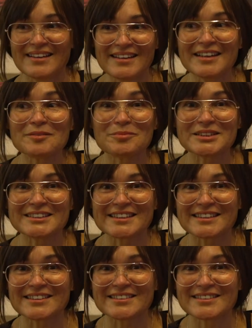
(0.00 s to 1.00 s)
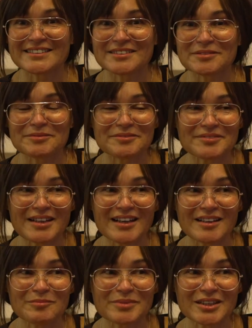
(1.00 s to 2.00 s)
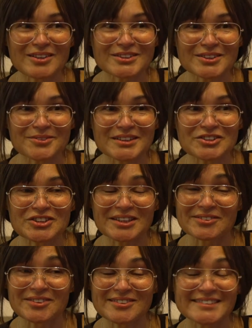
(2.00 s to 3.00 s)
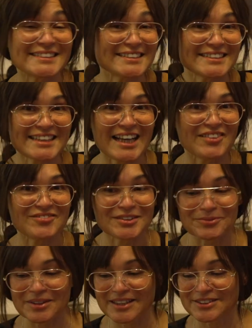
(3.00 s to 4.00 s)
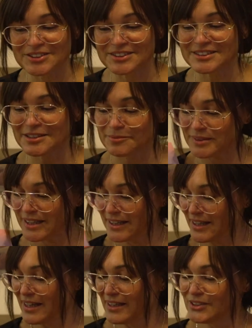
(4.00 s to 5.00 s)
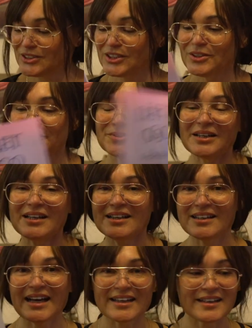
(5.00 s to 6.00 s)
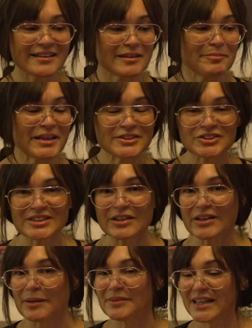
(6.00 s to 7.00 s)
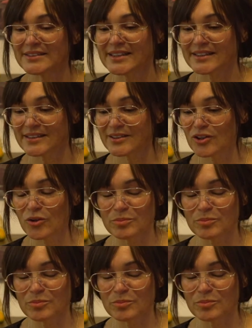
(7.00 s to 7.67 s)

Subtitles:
in particular, but also in general, just life and relationship. So I cut the pages out. I'm not taking the whole